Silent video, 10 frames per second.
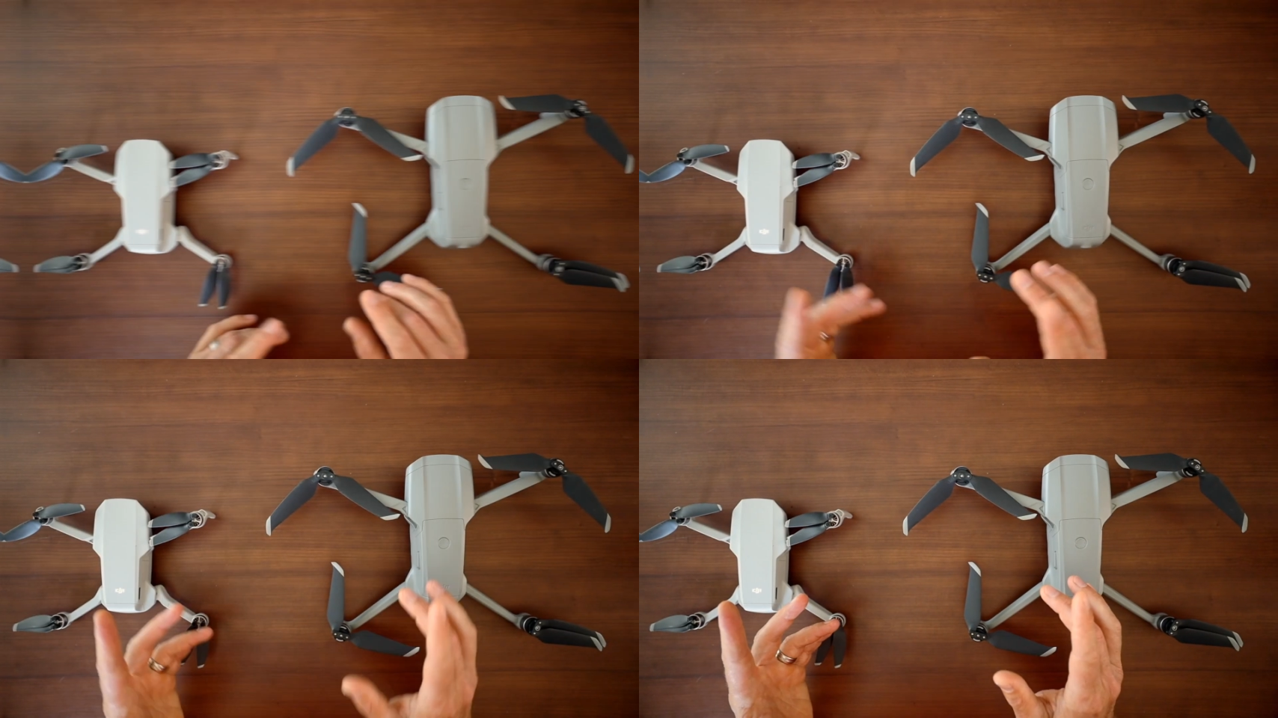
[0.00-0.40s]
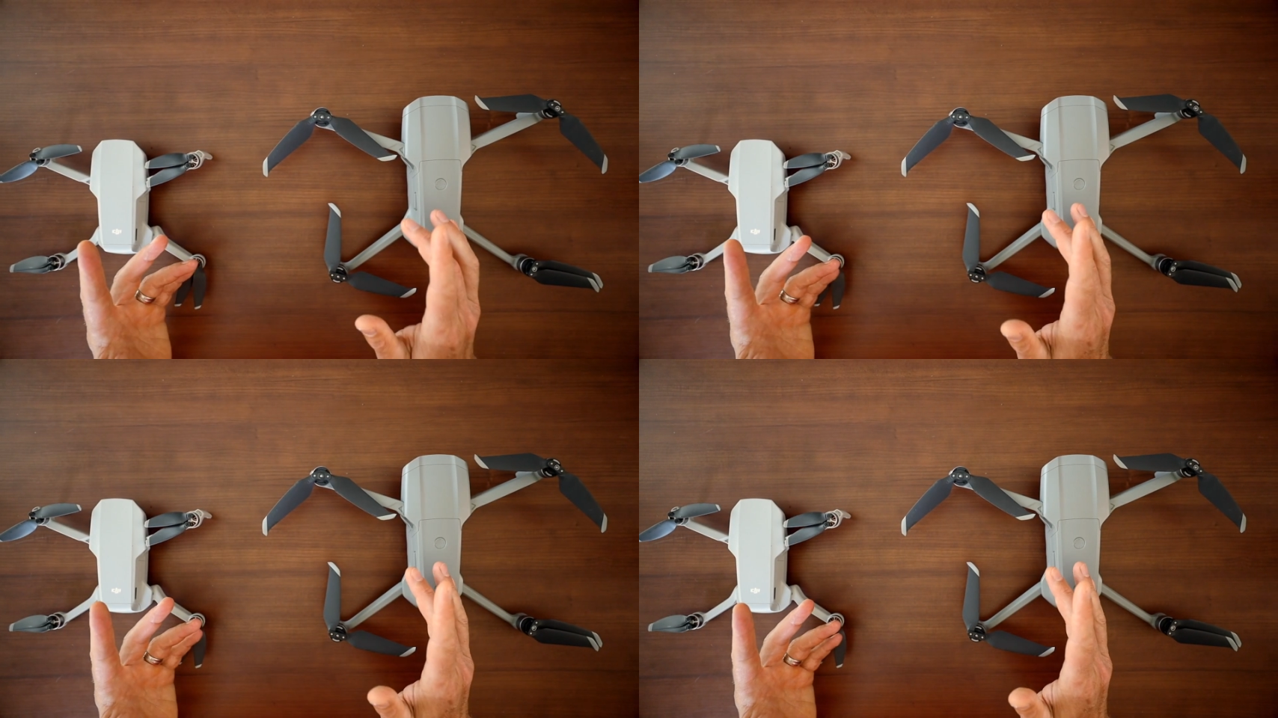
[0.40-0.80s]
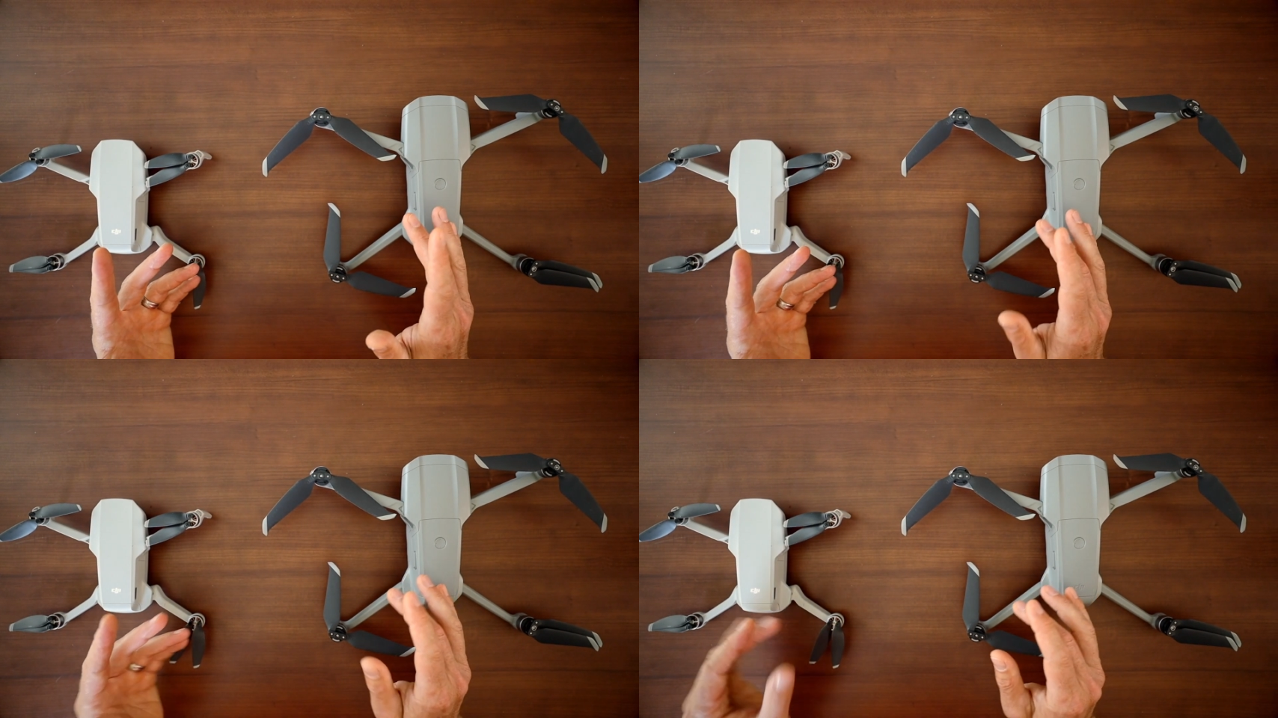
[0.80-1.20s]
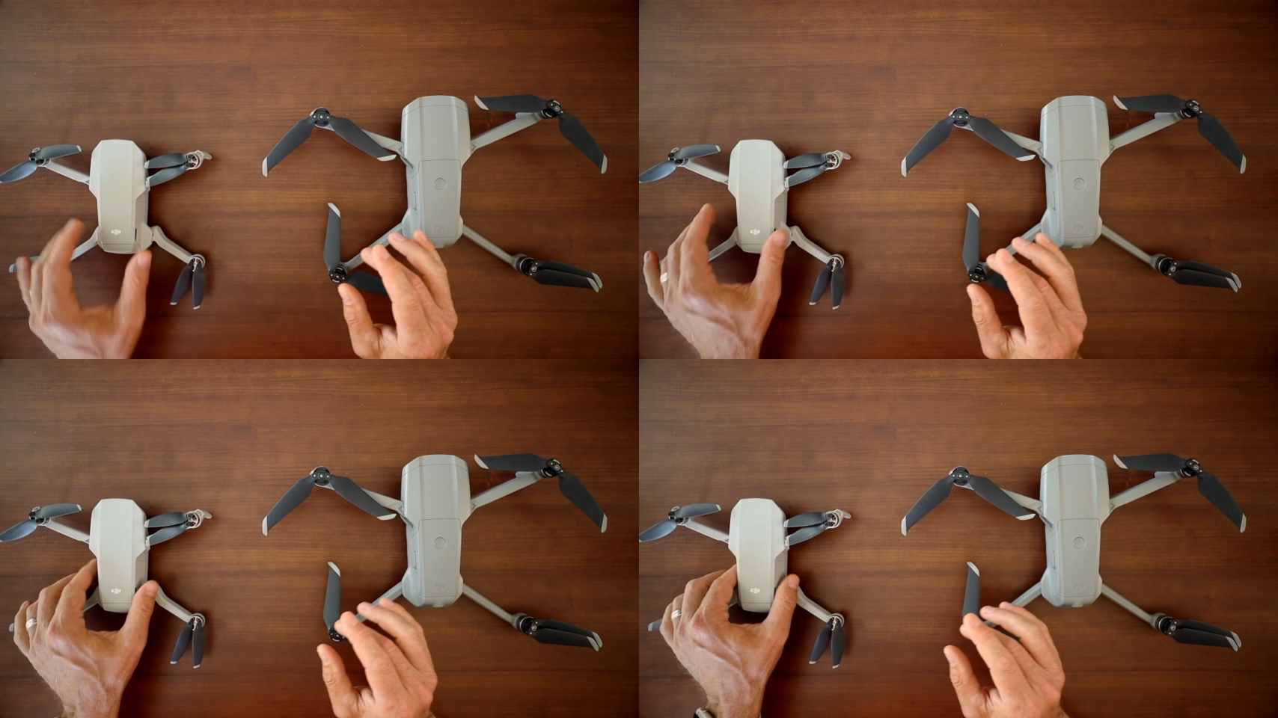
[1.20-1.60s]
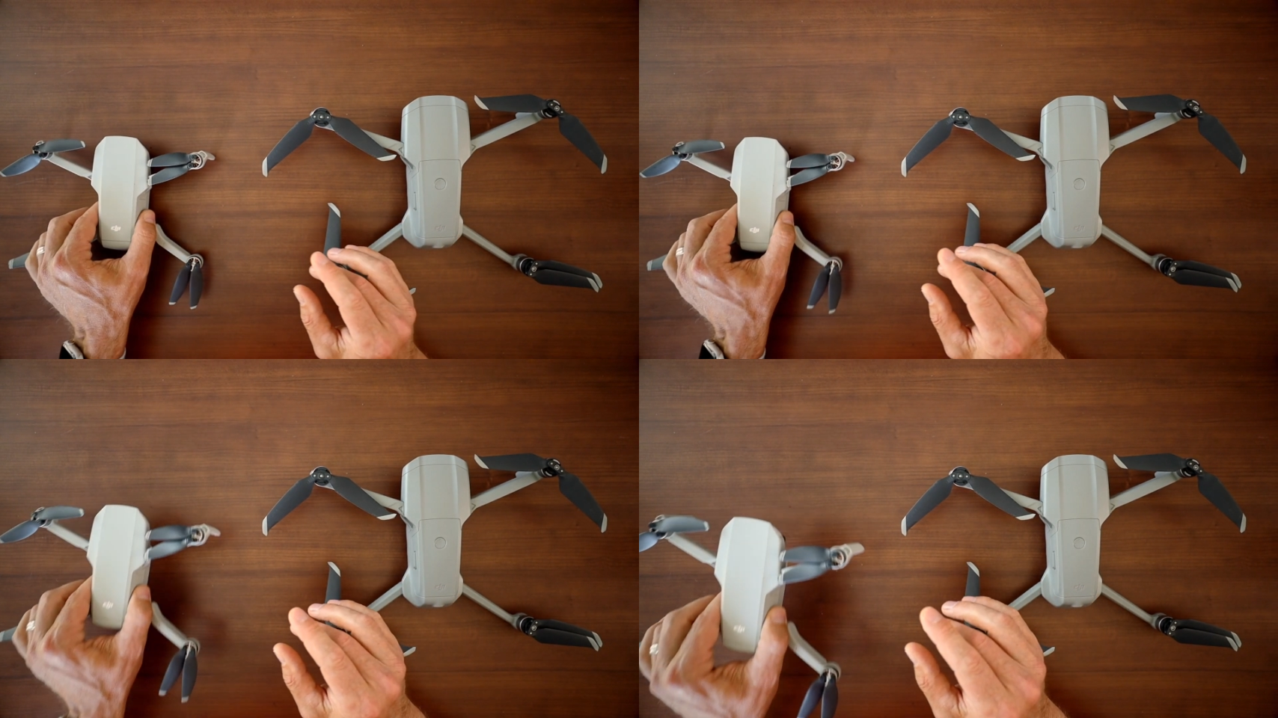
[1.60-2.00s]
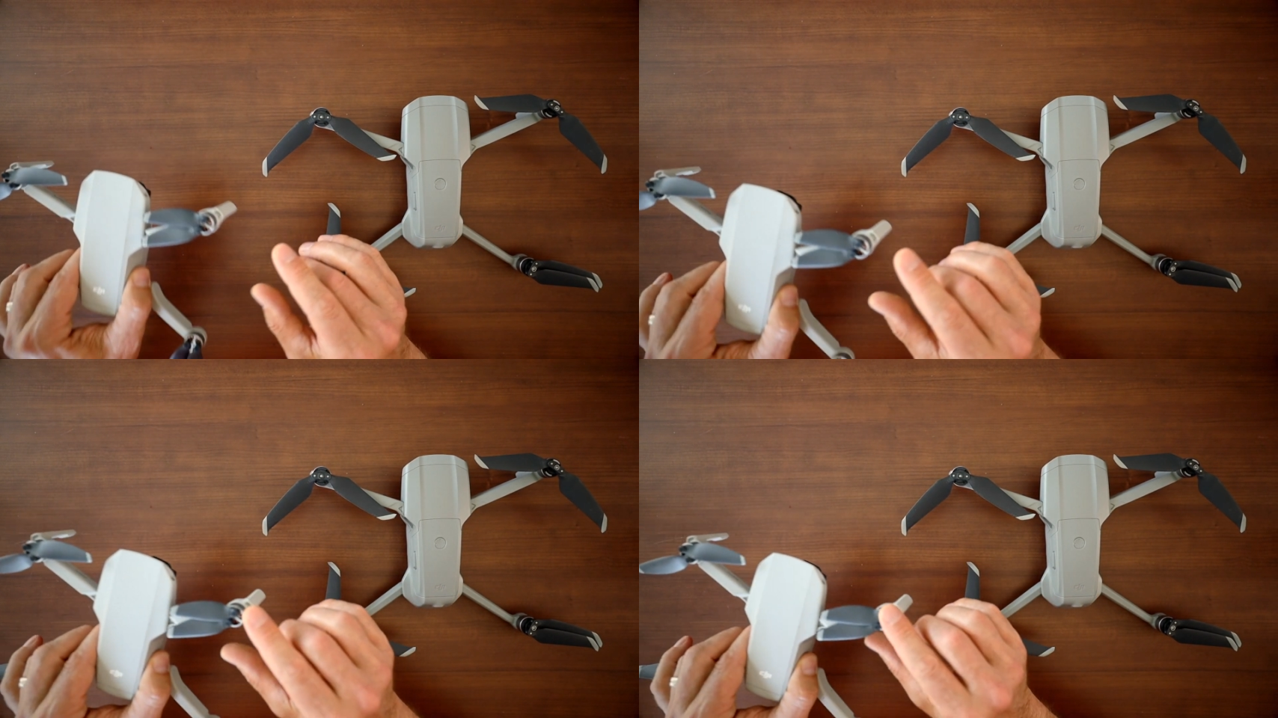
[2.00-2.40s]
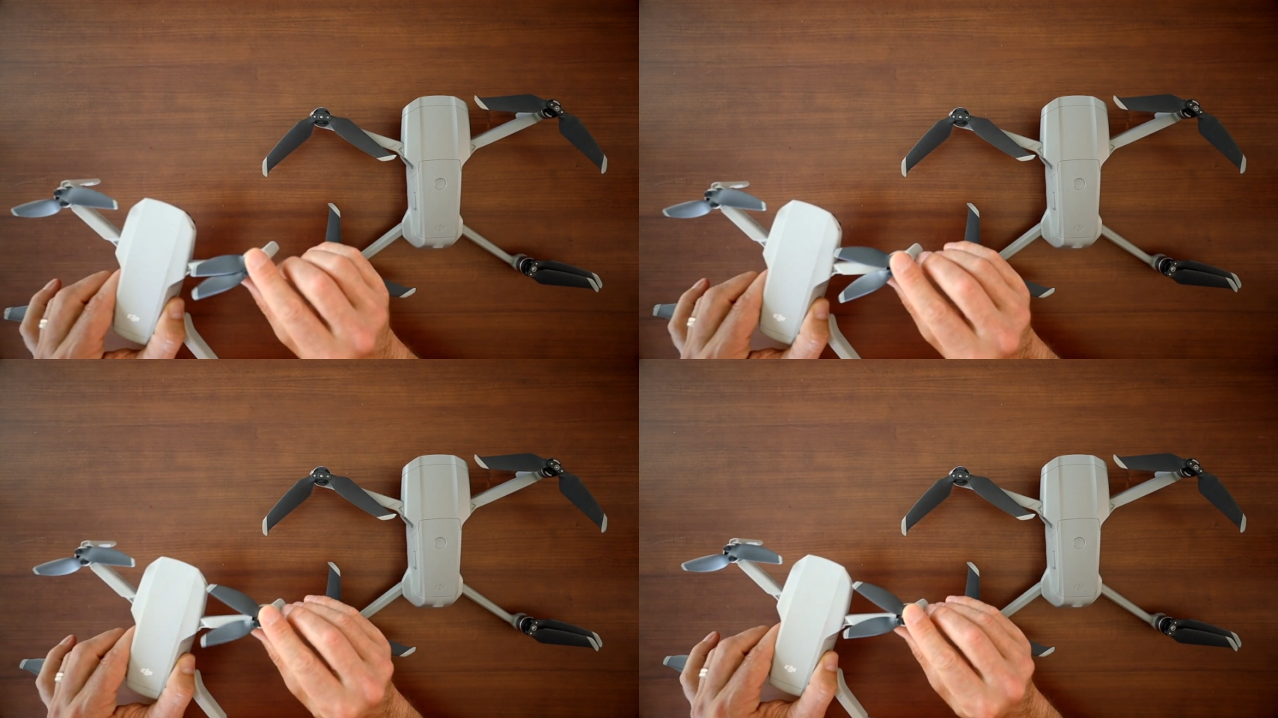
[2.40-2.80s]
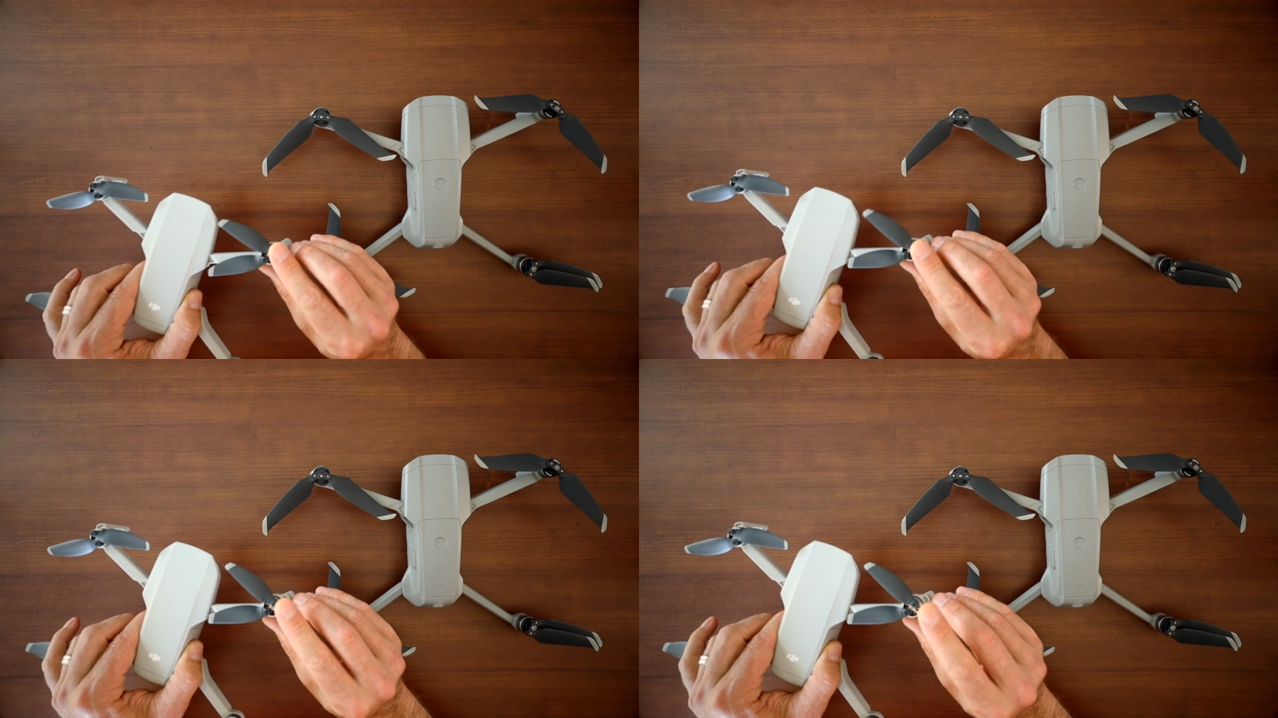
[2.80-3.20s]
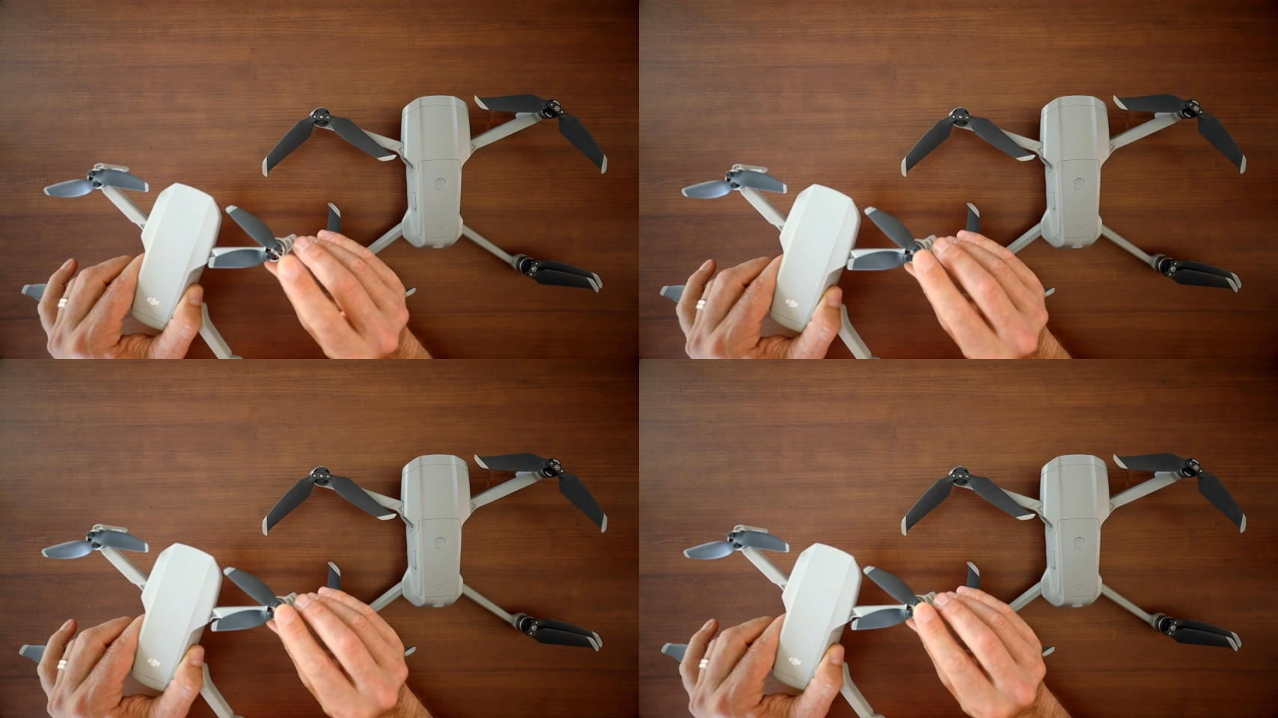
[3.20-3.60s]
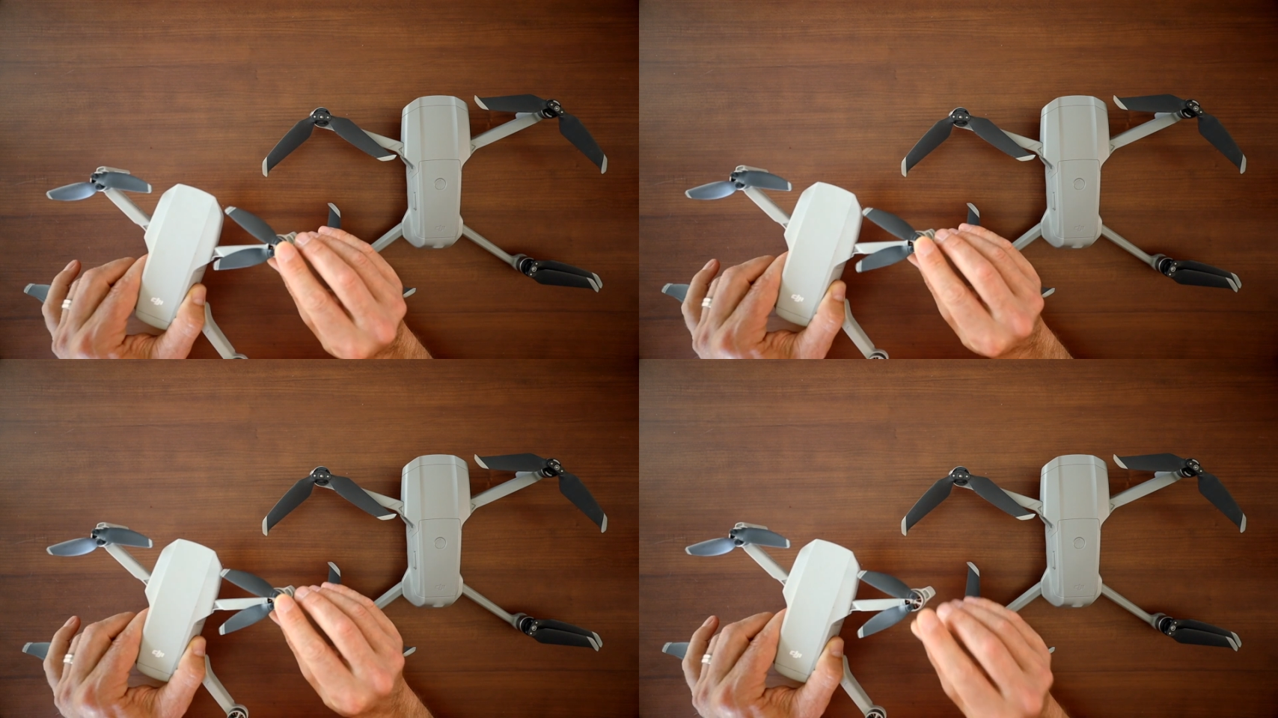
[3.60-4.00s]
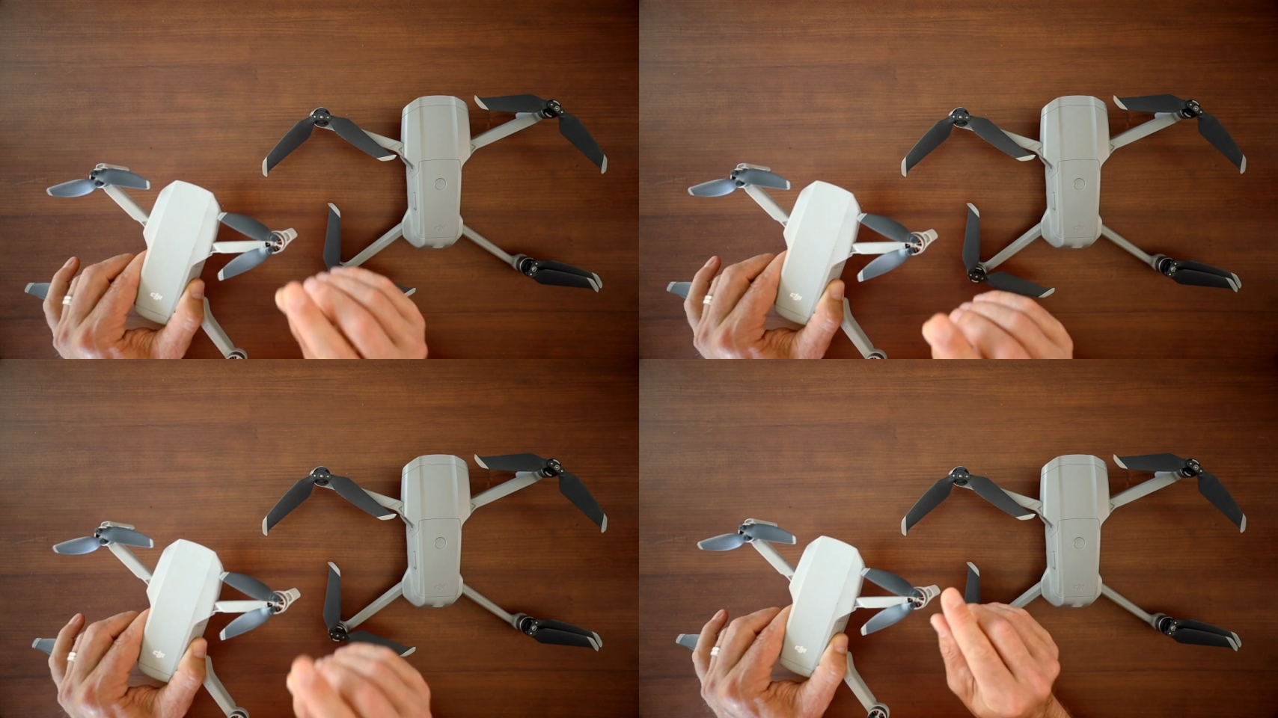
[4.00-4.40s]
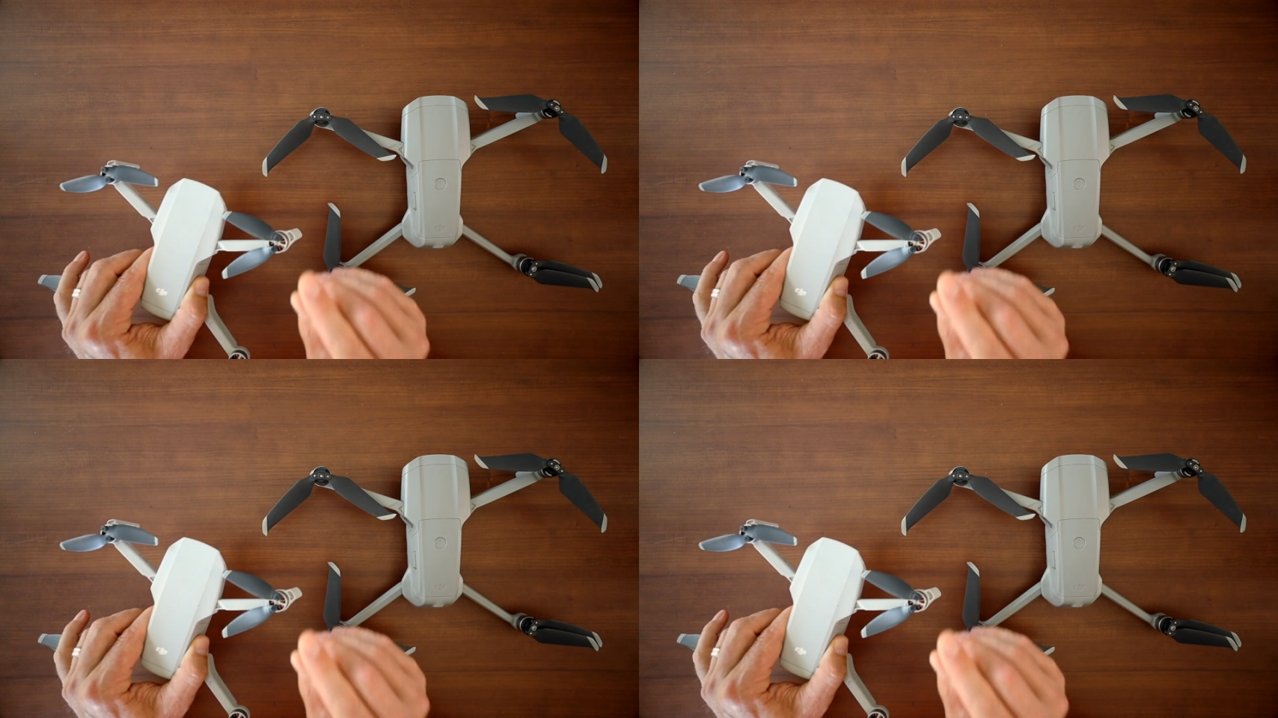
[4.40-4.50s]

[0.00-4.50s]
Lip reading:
[unreadable: no face in view]